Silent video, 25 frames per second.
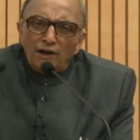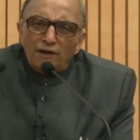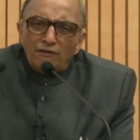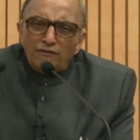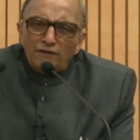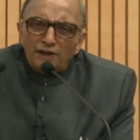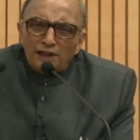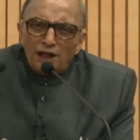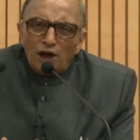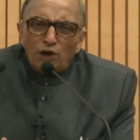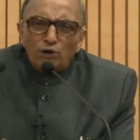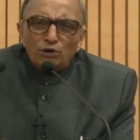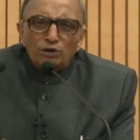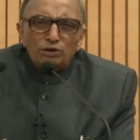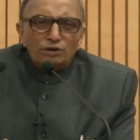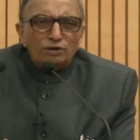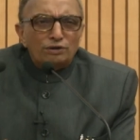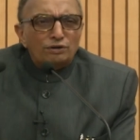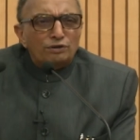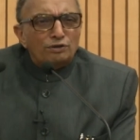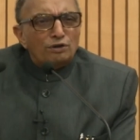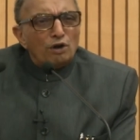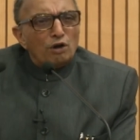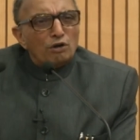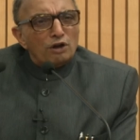
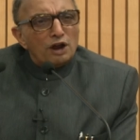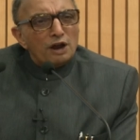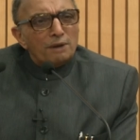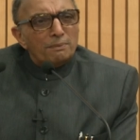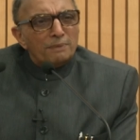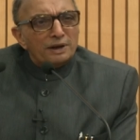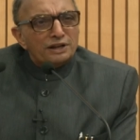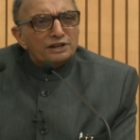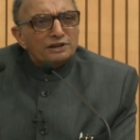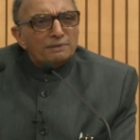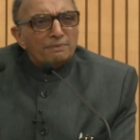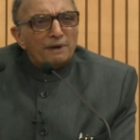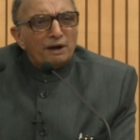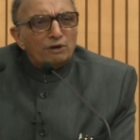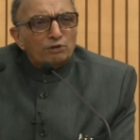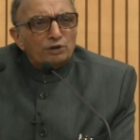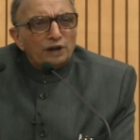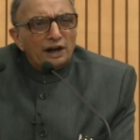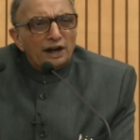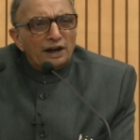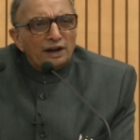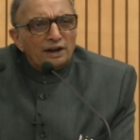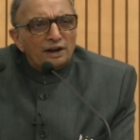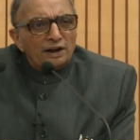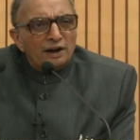without talking much
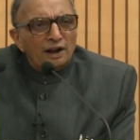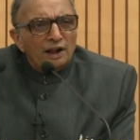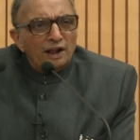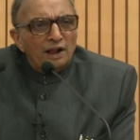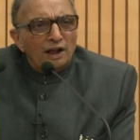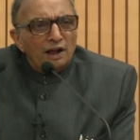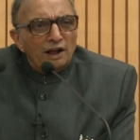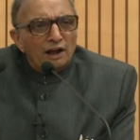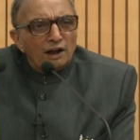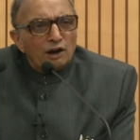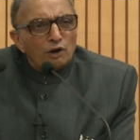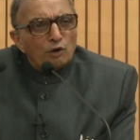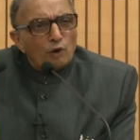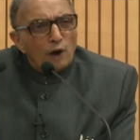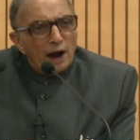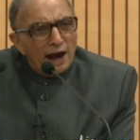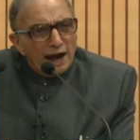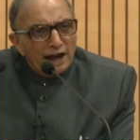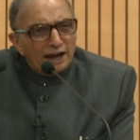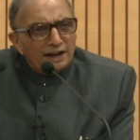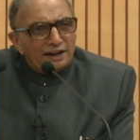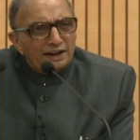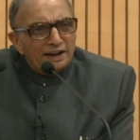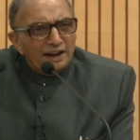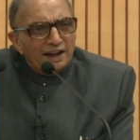about it,
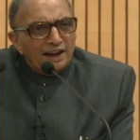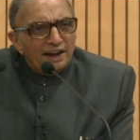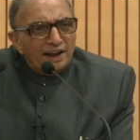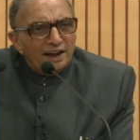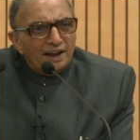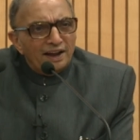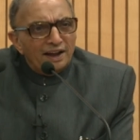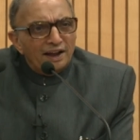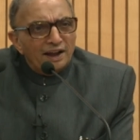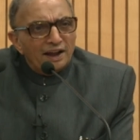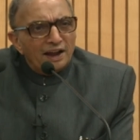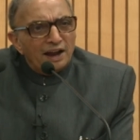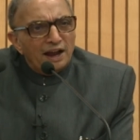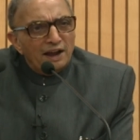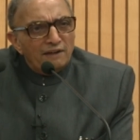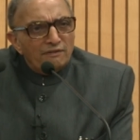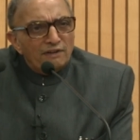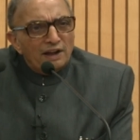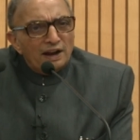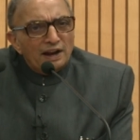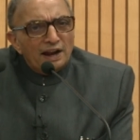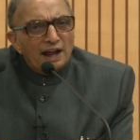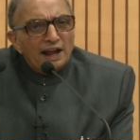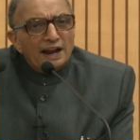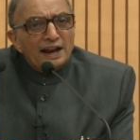quietly
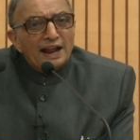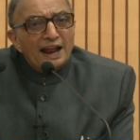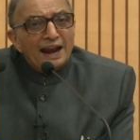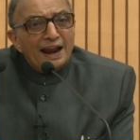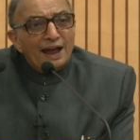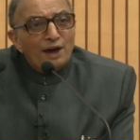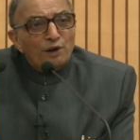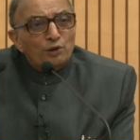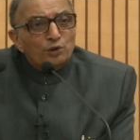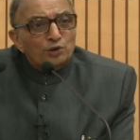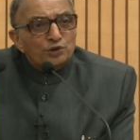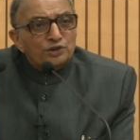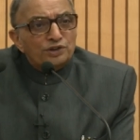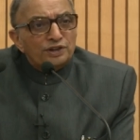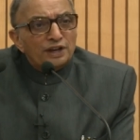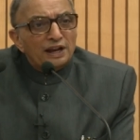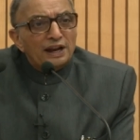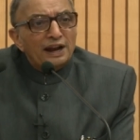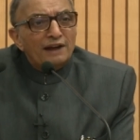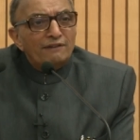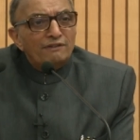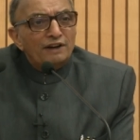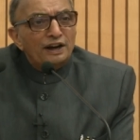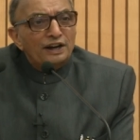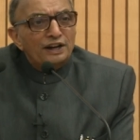given an allowance
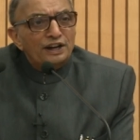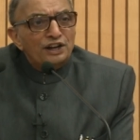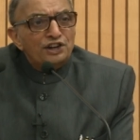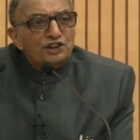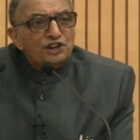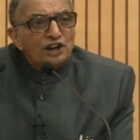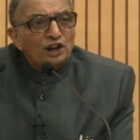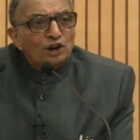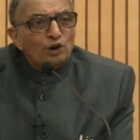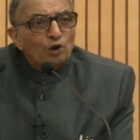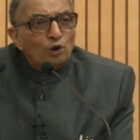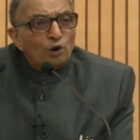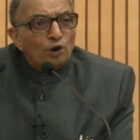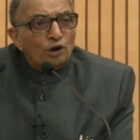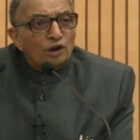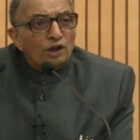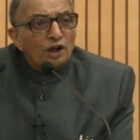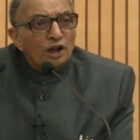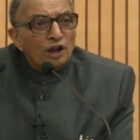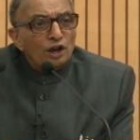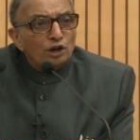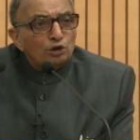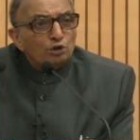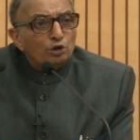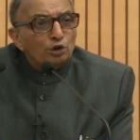in our teaching
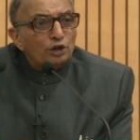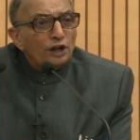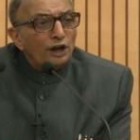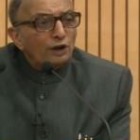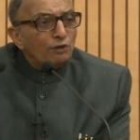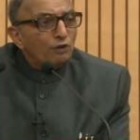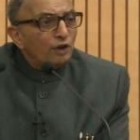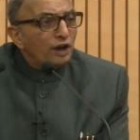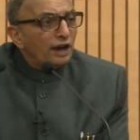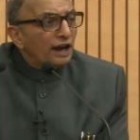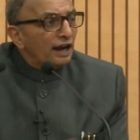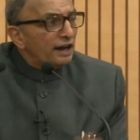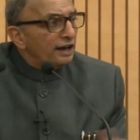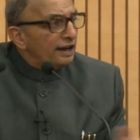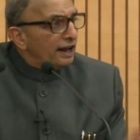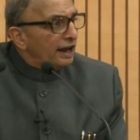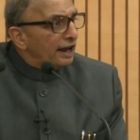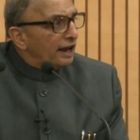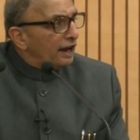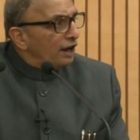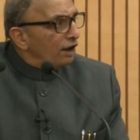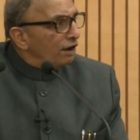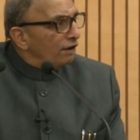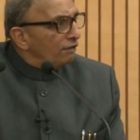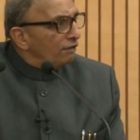load so that we can take care